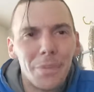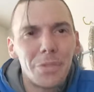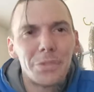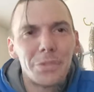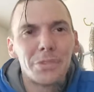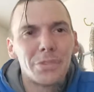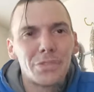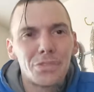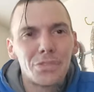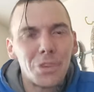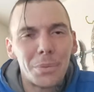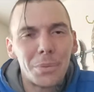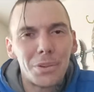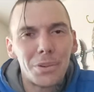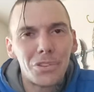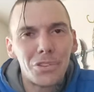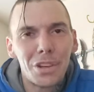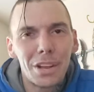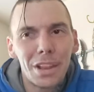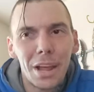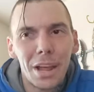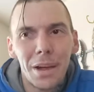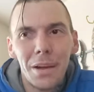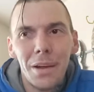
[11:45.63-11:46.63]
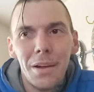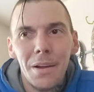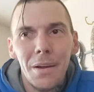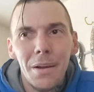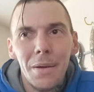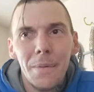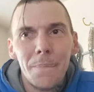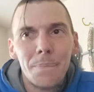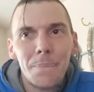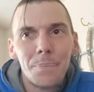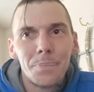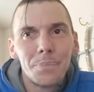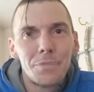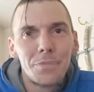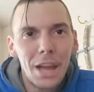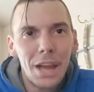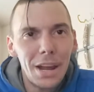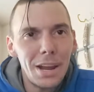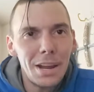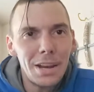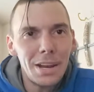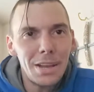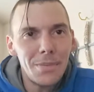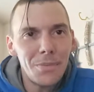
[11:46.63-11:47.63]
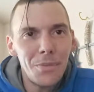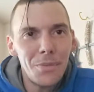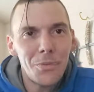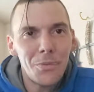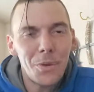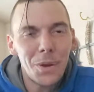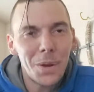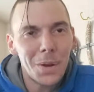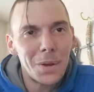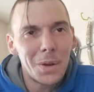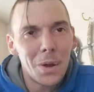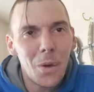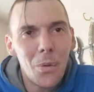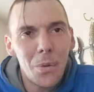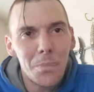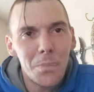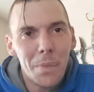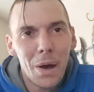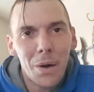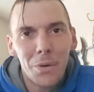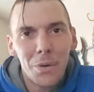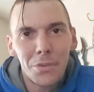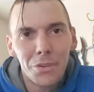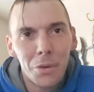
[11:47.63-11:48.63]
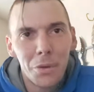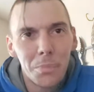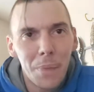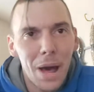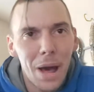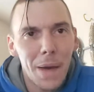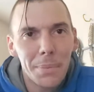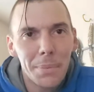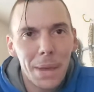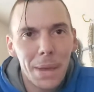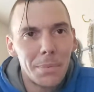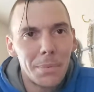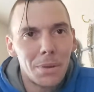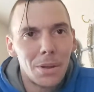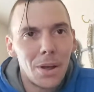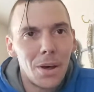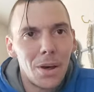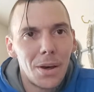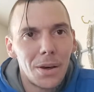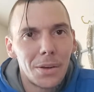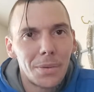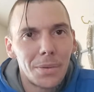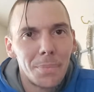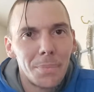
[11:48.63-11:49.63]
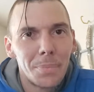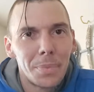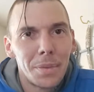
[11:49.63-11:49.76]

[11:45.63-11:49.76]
There's so much shit that they didn't even fucking know about until Bob came along.